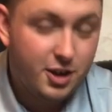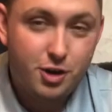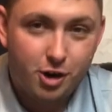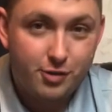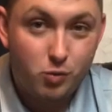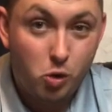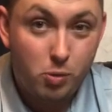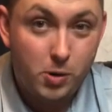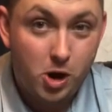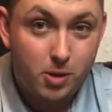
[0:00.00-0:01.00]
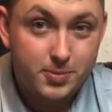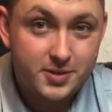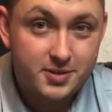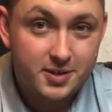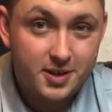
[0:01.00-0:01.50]
God of War
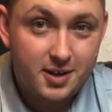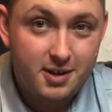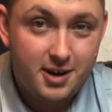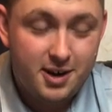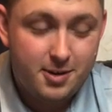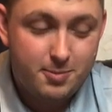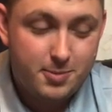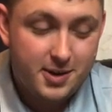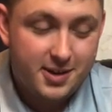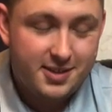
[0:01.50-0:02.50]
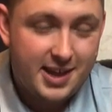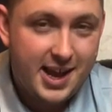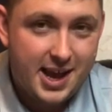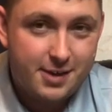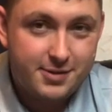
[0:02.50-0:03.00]
pops.
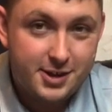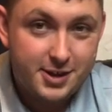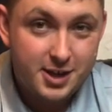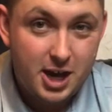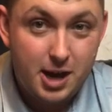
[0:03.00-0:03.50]
They have a